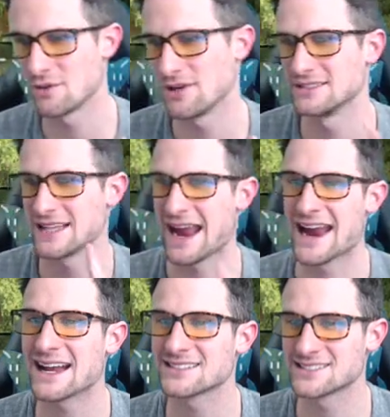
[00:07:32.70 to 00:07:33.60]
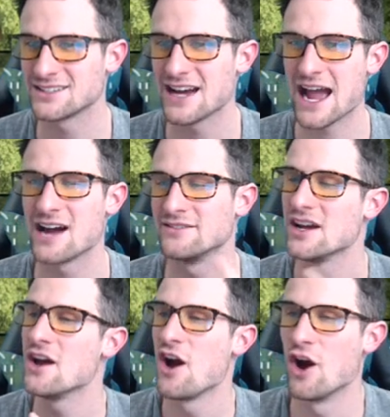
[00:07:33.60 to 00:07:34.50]
was, and I still have
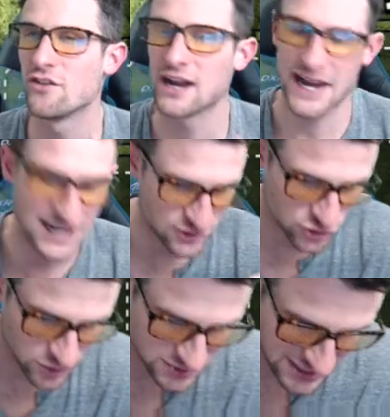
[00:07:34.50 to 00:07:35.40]
over eighty troops